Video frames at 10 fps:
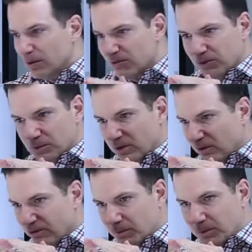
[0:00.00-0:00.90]
from
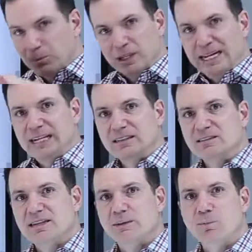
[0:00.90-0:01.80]
a planning
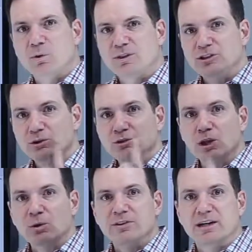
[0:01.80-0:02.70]
standpoint, and you
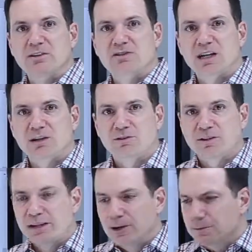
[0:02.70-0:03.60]
know without a shadow of a
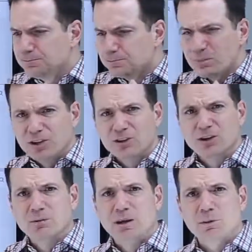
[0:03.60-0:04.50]
doubt you're
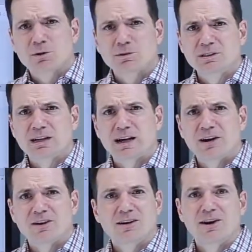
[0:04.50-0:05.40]
going to be able to
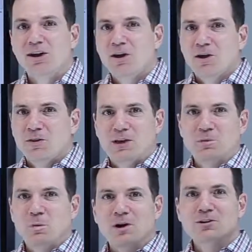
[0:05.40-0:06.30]
retire,
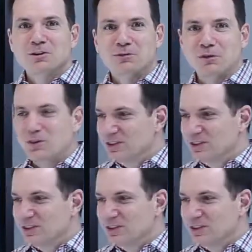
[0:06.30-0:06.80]
then wonderful.